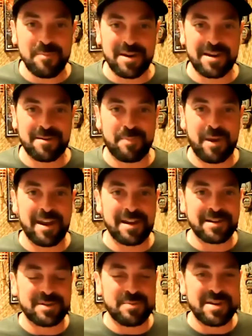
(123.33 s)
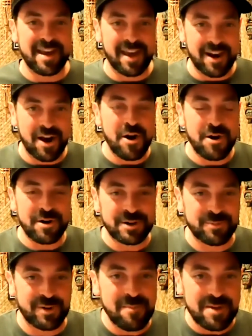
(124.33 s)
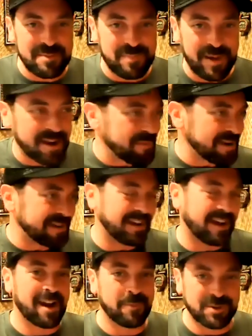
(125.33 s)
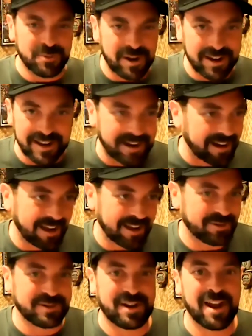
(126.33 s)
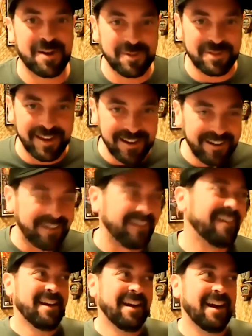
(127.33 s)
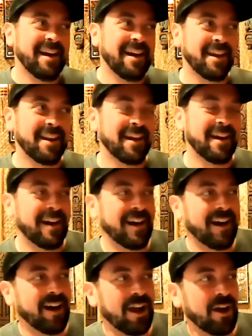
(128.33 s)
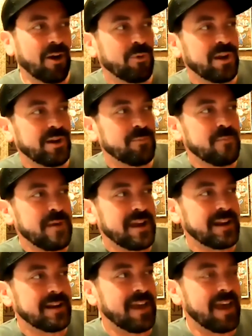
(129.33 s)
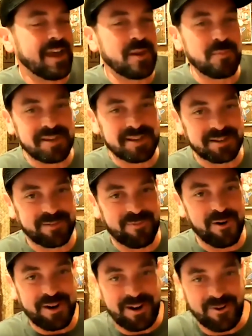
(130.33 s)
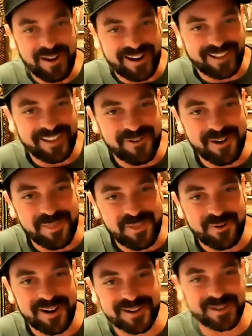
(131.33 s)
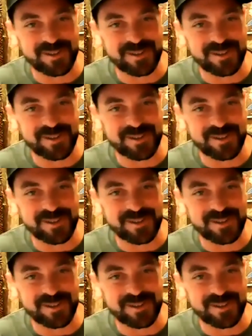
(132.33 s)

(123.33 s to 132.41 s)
being paid to be editors. We're not being paid to be timers. We're not getting extra time. What the hell? And we made enemies very quickly with the rest of